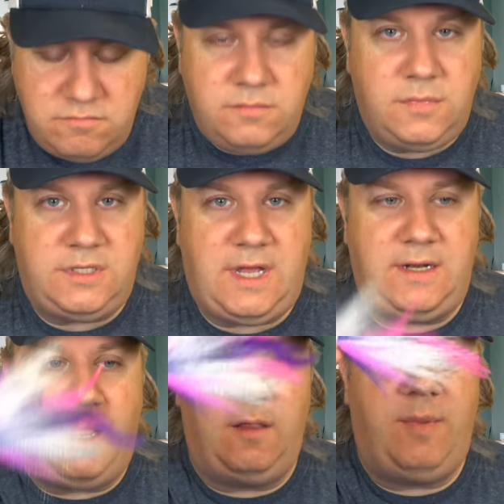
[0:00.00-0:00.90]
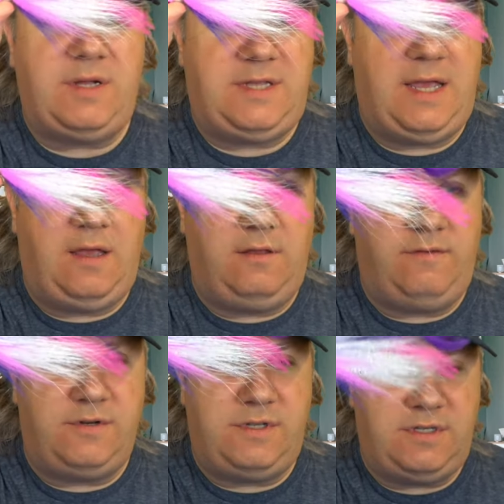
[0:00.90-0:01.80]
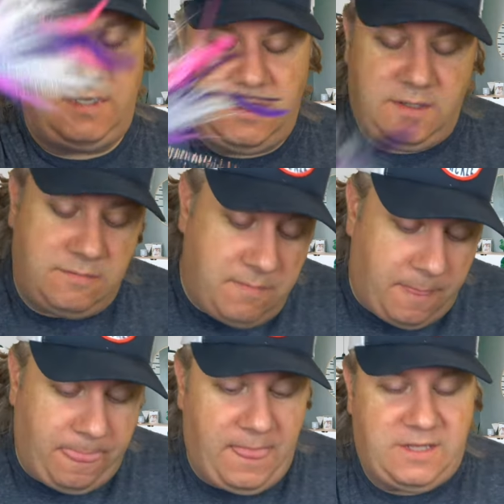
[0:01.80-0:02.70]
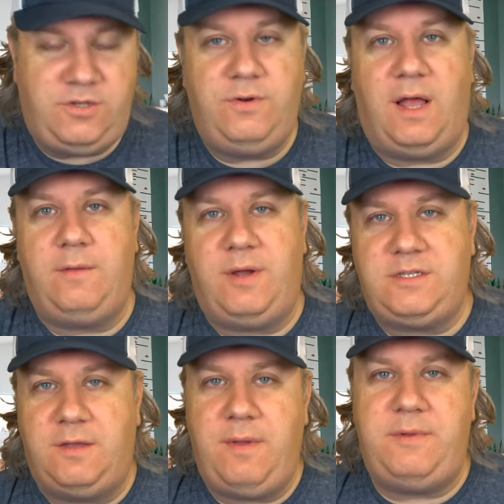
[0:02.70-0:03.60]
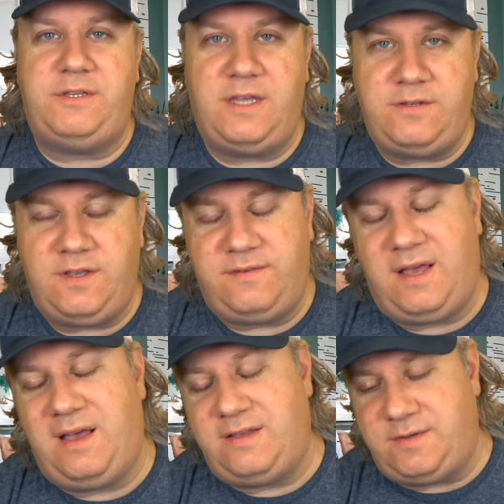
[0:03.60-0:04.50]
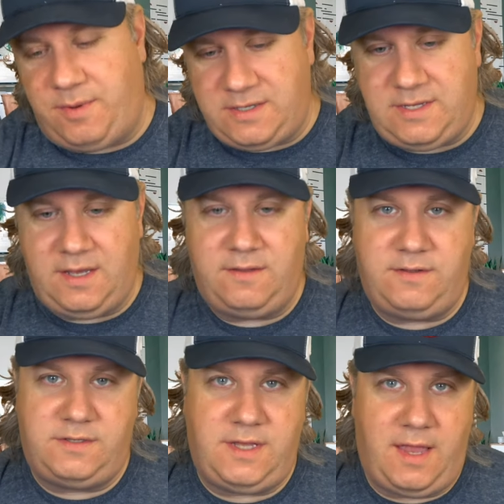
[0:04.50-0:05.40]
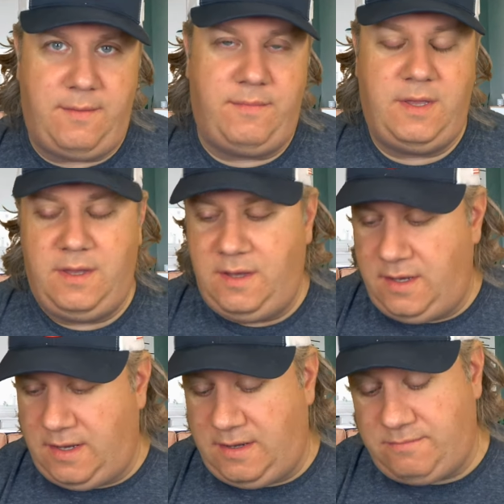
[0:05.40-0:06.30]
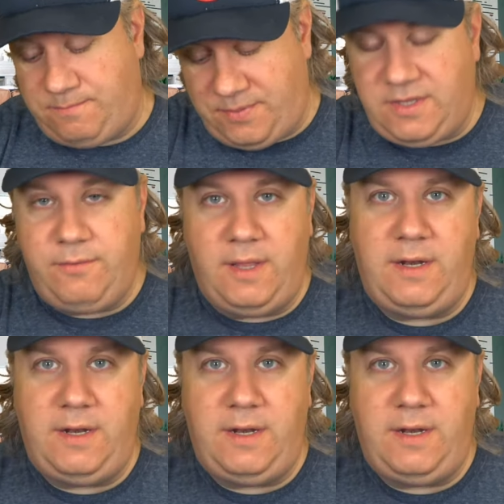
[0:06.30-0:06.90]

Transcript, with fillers: a ten dollar bucktail versus a, a two dollar bucktail, maybe you say to yourself, ah, it's a bucktail, they're the same. Uh, but they're really